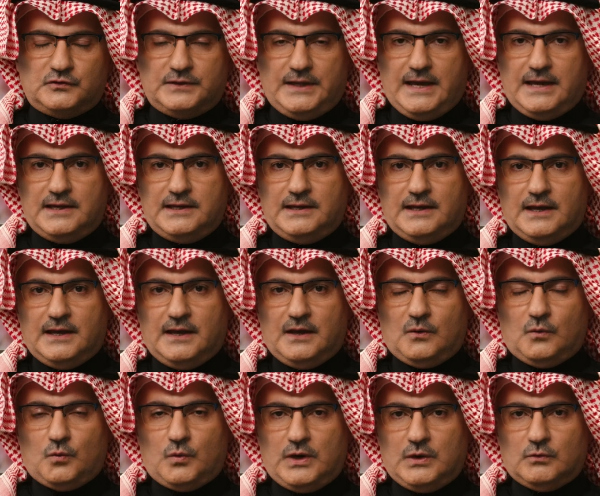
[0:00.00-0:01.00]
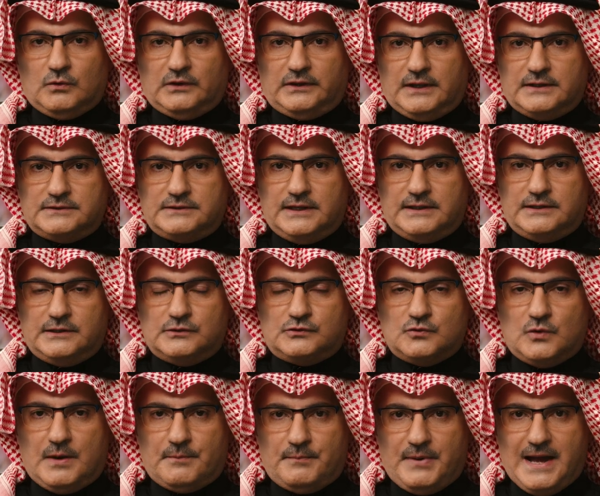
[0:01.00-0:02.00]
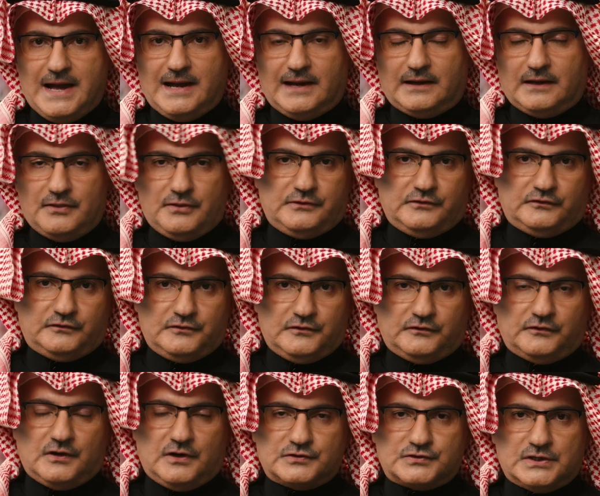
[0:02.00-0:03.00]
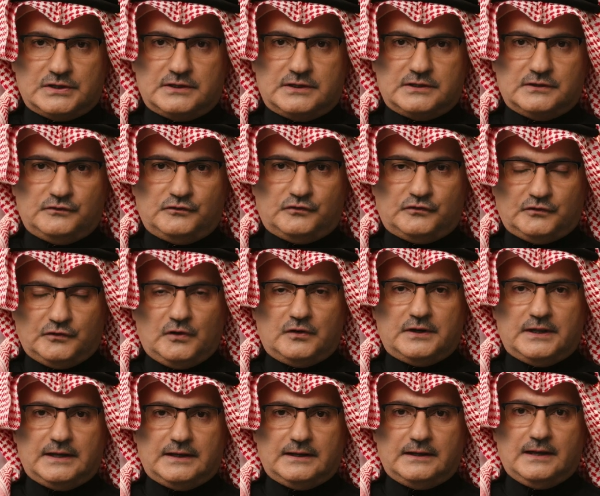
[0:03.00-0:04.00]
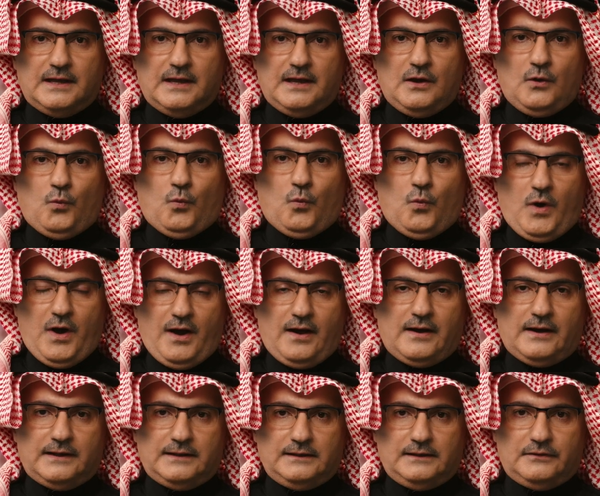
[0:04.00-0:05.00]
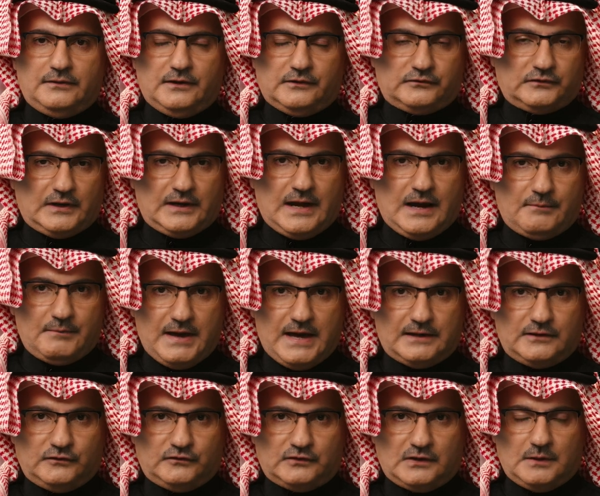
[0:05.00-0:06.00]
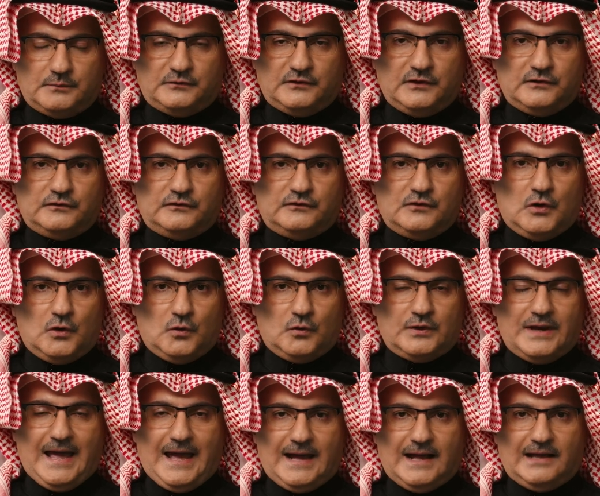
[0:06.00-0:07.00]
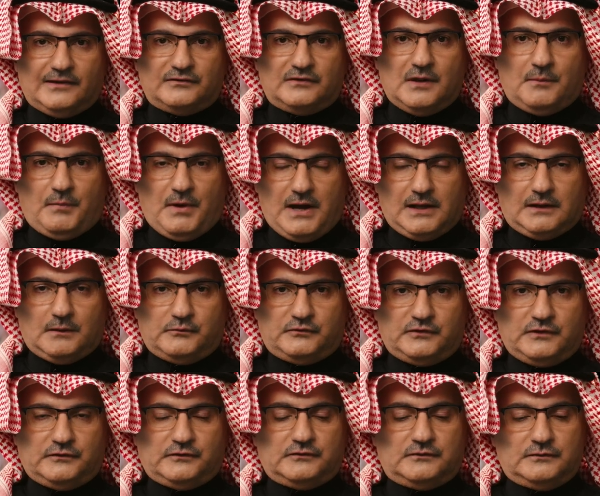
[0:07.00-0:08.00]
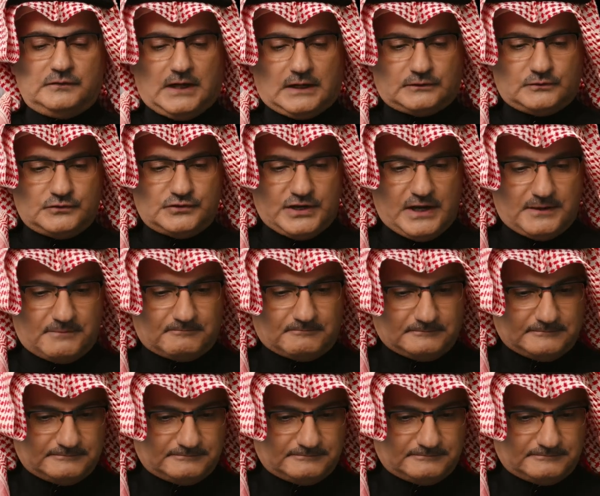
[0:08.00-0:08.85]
Today, we will continue to unpack this discussion concerning why the Sana'a manuscript is known as the palimpsest. Dr. J.